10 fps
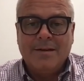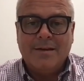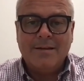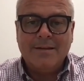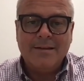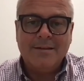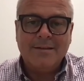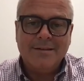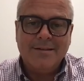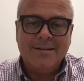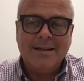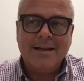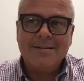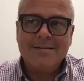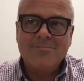And then
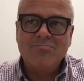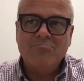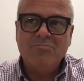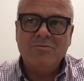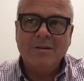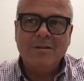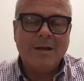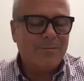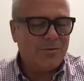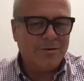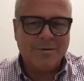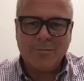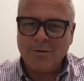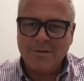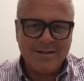that's I'm sure there are
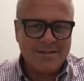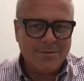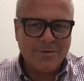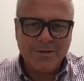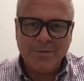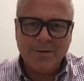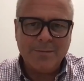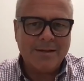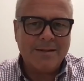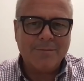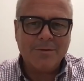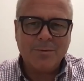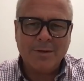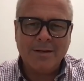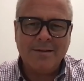more things that we're doing, but I think
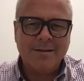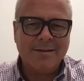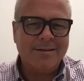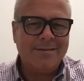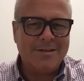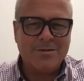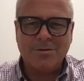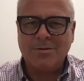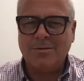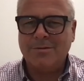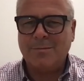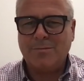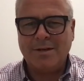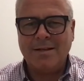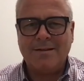between the digital, the
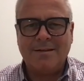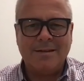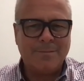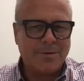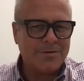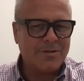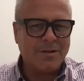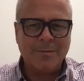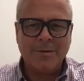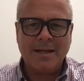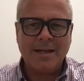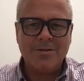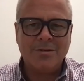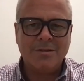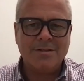print, the in-person
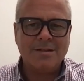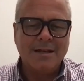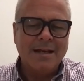communications,